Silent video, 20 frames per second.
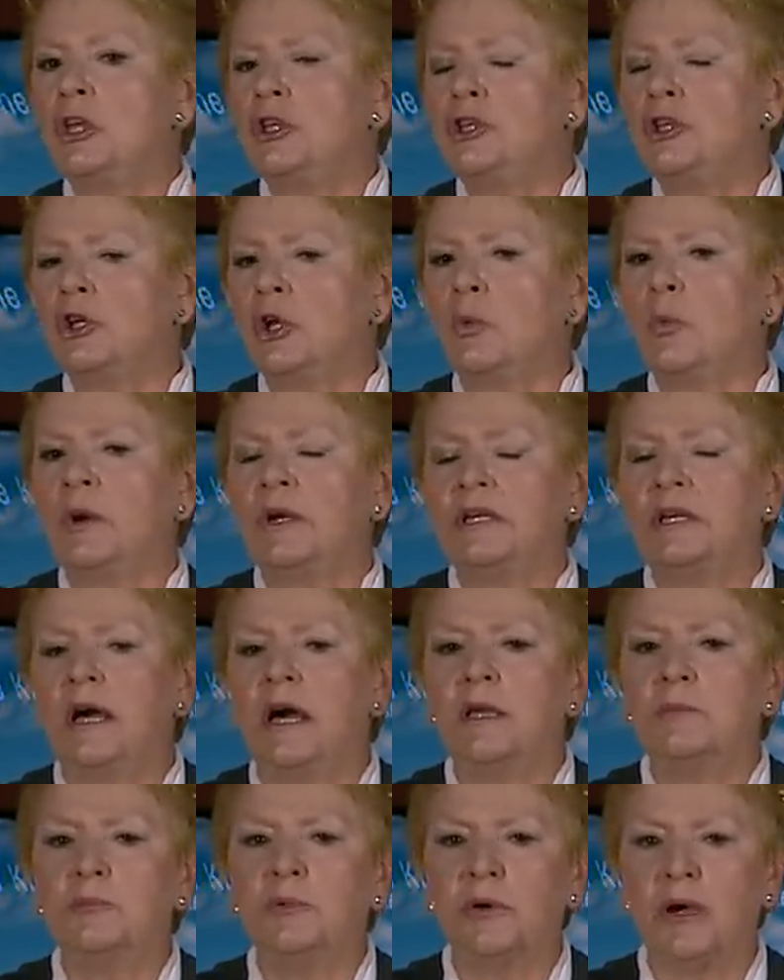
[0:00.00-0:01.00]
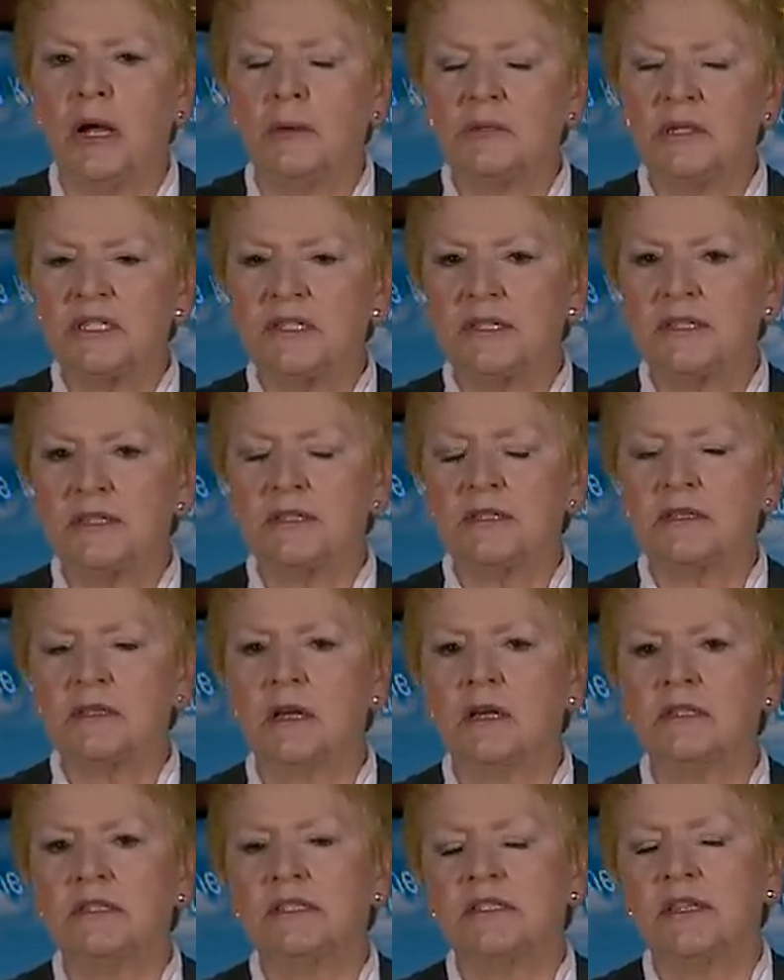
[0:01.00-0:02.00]
You know, when God promises
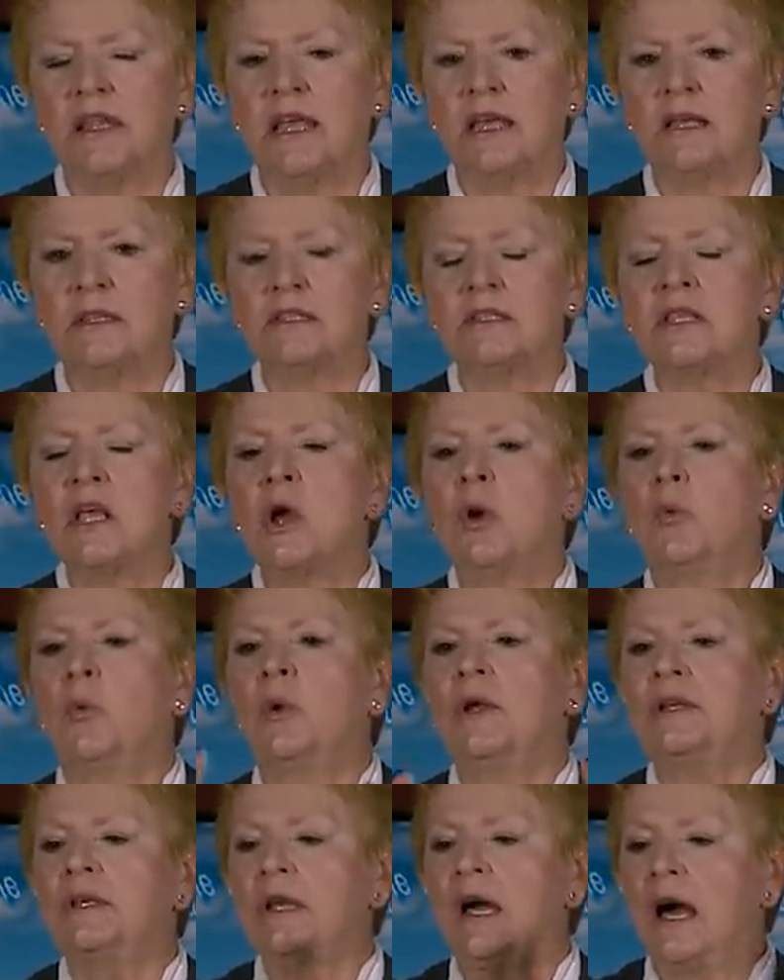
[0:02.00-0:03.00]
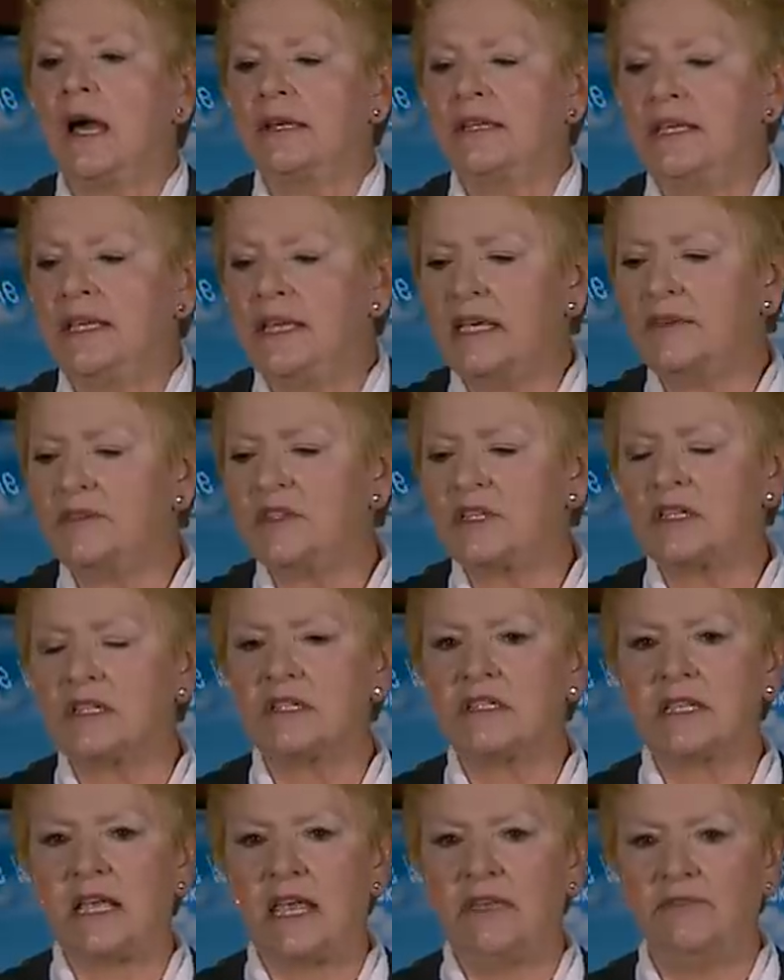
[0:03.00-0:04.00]
us things, when God gives
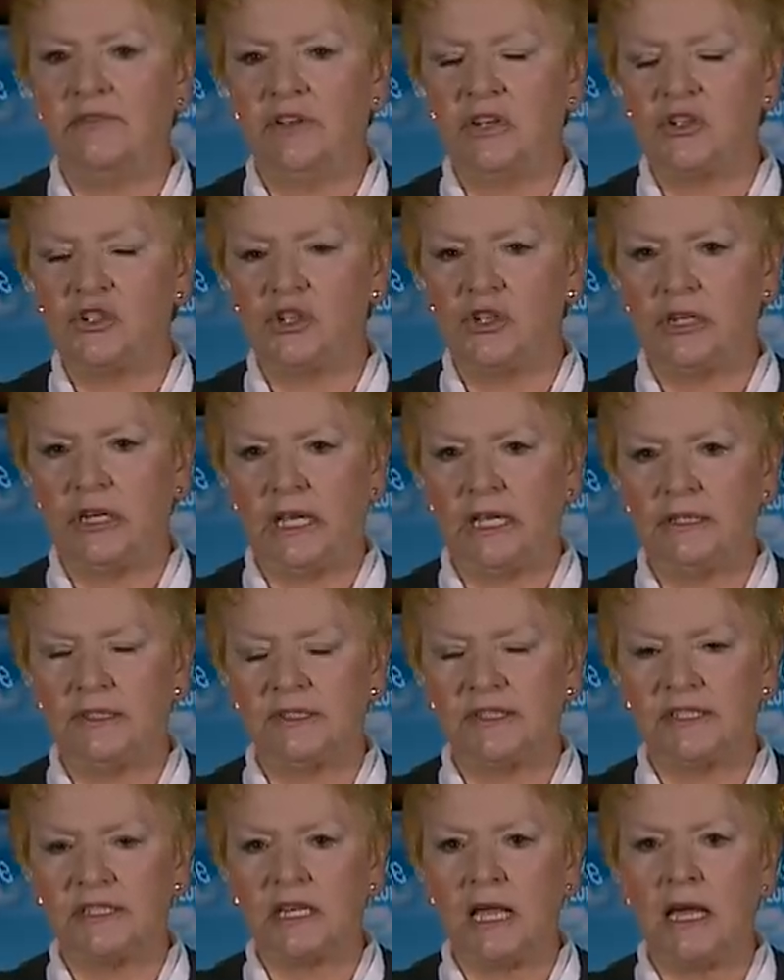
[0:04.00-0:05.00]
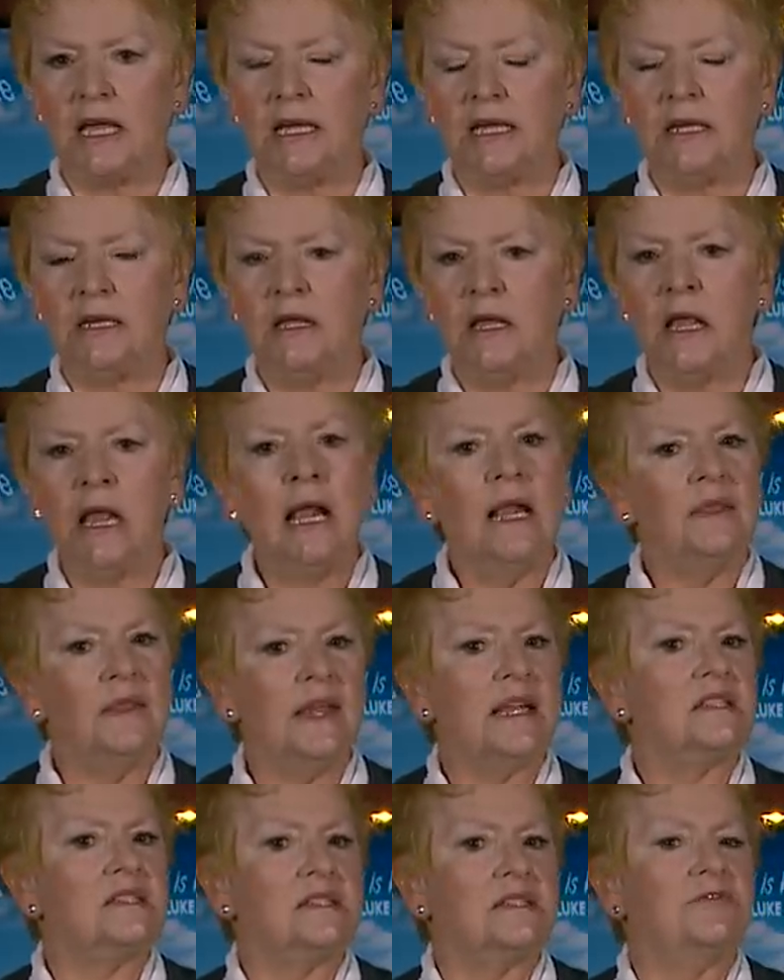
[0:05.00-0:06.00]
us a vision inside,
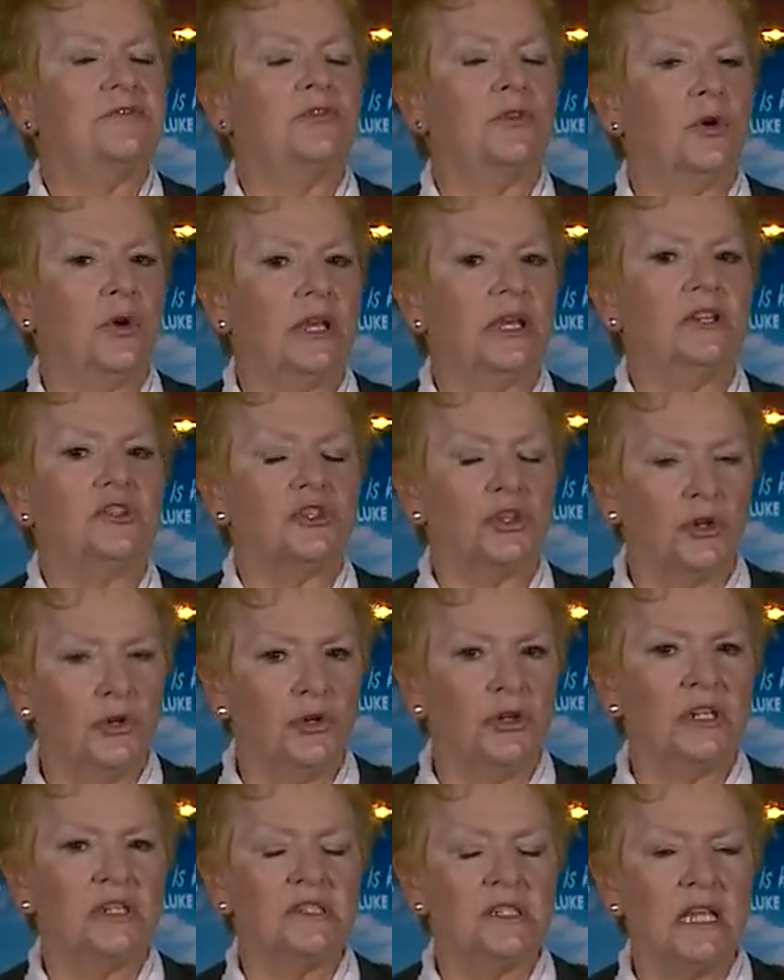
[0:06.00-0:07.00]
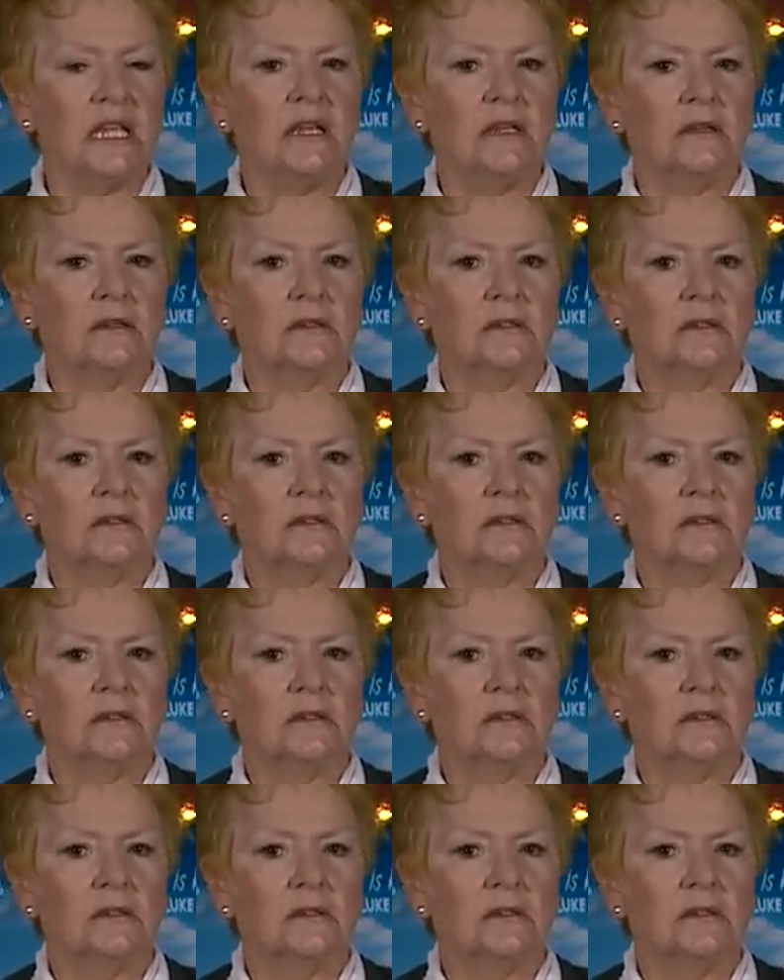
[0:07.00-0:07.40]
that's for eternity.